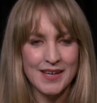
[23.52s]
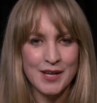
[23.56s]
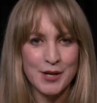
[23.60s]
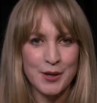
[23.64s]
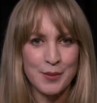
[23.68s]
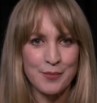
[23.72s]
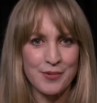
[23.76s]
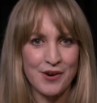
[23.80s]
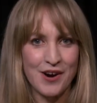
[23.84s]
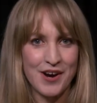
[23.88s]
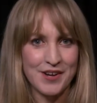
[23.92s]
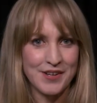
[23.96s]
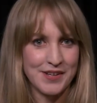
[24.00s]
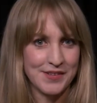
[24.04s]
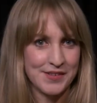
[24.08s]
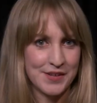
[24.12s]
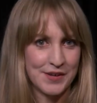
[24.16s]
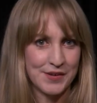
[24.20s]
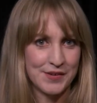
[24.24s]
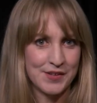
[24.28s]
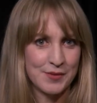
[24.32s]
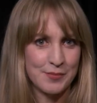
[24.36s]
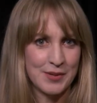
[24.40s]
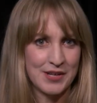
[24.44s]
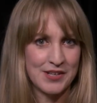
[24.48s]
And Bryony's going
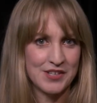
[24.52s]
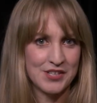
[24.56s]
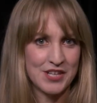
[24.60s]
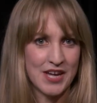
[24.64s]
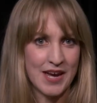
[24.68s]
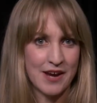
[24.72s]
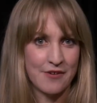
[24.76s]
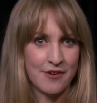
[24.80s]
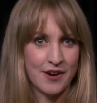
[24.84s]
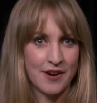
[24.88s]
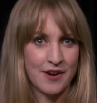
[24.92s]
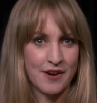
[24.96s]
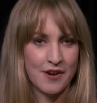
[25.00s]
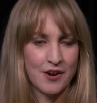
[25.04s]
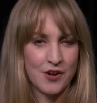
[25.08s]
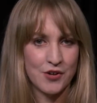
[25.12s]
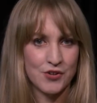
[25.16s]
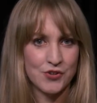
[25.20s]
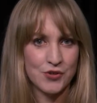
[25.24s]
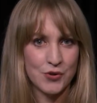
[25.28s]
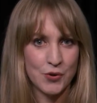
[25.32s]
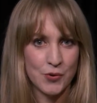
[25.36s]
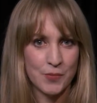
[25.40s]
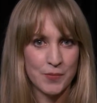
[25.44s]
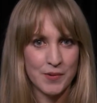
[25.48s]
to be sharing her
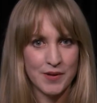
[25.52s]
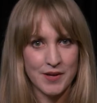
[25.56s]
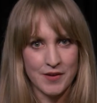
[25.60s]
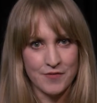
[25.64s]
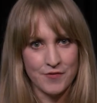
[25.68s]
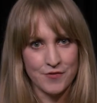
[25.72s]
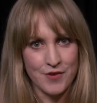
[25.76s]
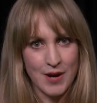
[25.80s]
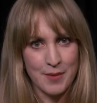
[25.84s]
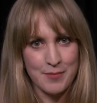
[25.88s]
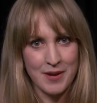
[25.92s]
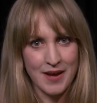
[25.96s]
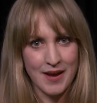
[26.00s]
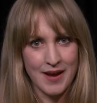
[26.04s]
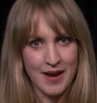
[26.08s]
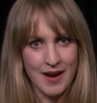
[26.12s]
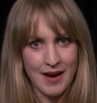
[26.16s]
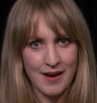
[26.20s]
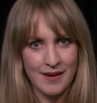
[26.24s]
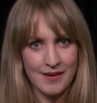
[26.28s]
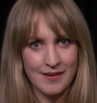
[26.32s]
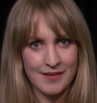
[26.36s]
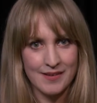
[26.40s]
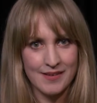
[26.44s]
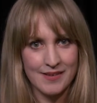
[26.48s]
top gift wrapping
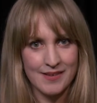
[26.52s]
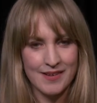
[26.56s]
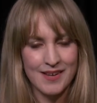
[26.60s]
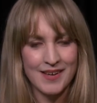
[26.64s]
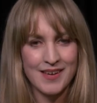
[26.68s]
hacks.